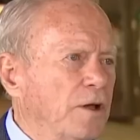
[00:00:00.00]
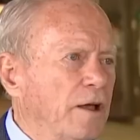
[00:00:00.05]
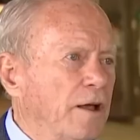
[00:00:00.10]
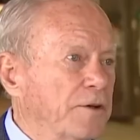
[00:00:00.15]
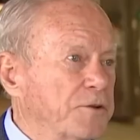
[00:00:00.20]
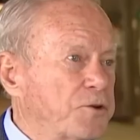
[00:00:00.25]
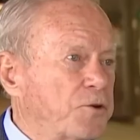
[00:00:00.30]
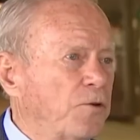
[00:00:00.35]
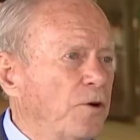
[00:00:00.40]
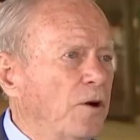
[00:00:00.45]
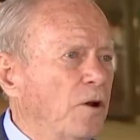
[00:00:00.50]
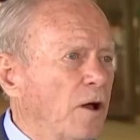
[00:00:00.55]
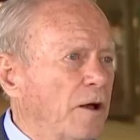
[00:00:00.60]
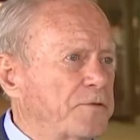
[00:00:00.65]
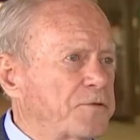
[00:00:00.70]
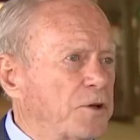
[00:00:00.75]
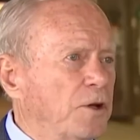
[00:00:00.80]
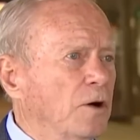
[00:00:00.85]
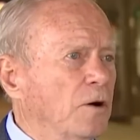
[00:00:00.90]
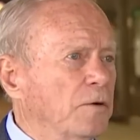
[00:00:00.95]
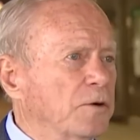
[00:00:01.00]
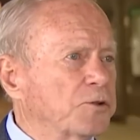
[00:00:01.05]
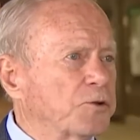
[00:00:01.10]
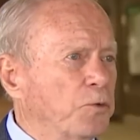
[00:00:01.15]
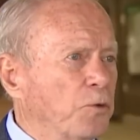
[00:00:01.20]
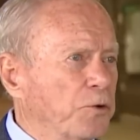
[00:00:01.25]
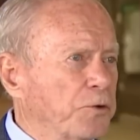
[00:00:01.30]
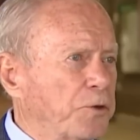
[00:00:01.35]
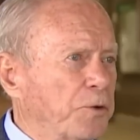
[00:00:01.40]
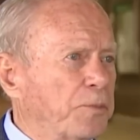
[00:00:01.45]
As trade-offs go, it's
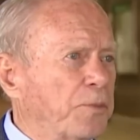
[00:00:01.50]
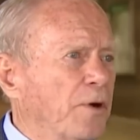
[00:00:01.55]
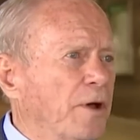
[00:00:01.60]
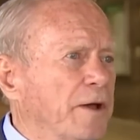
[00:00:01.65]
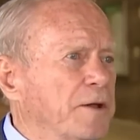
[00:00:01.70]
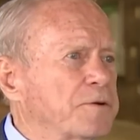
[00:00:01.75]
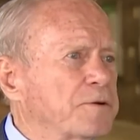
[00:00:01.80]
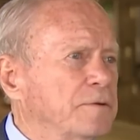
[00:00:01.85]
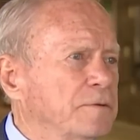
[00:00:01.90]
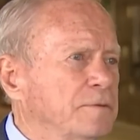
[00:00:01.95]
worth the price.